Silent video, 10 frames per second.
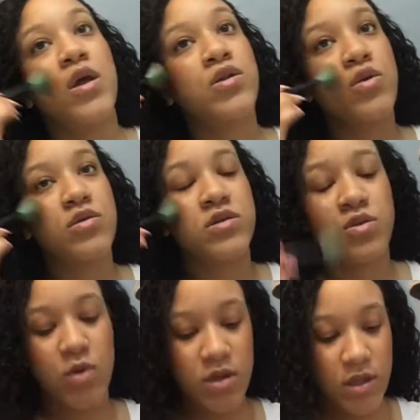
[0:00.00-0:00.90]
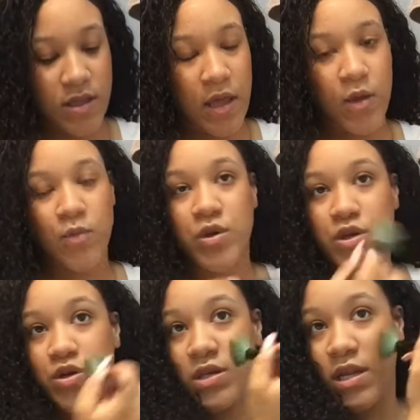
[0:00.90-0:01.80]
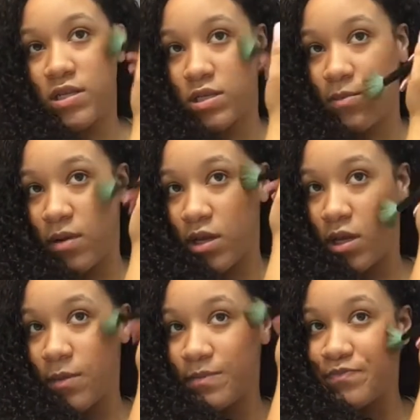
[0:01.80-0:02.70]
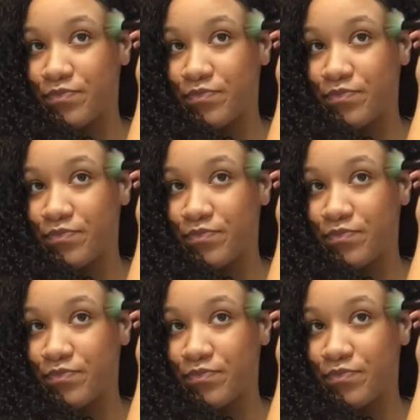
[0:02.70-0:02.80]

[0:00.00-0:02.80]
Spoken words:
No, it doesn't work like that. When you're dating somebody